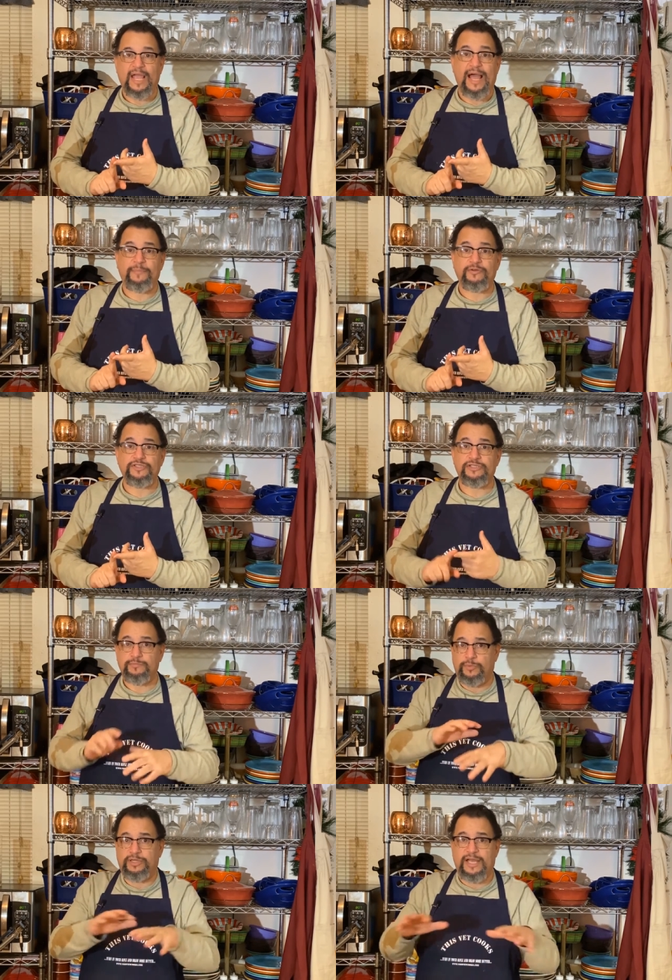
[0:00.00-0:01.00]
apples,
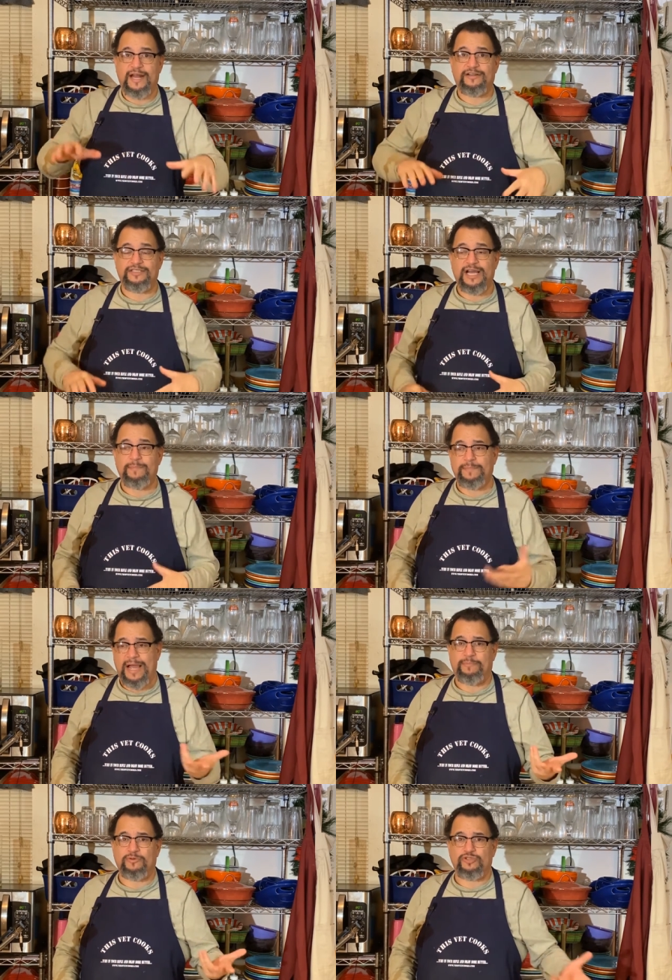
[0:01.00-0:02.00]
put that on top,
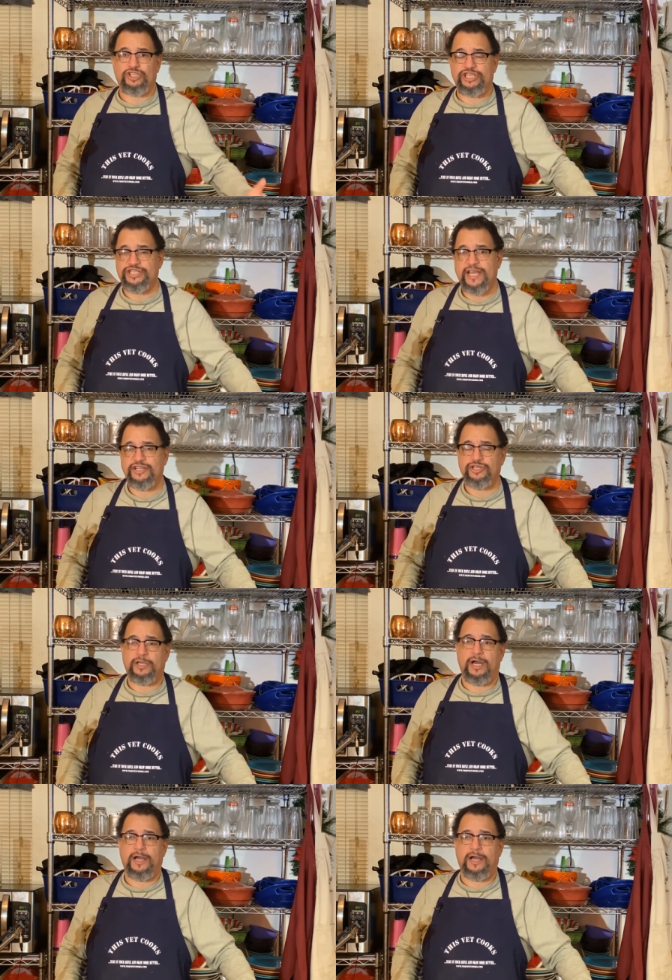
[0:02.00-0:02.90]
apple cheesecake